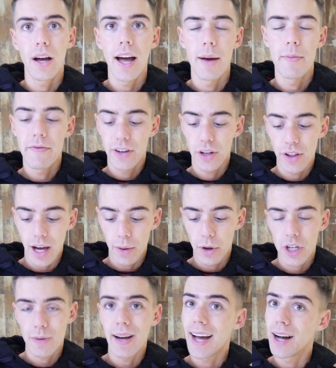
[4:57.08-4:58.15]
video that I
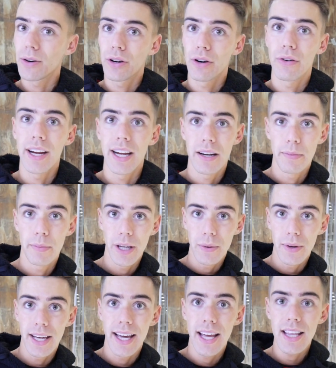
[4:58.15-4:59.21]
watch about how Korean
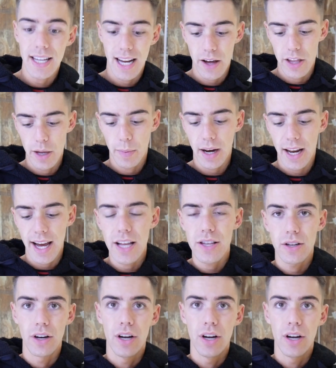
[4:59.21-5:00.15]
beauty is and how they apply it.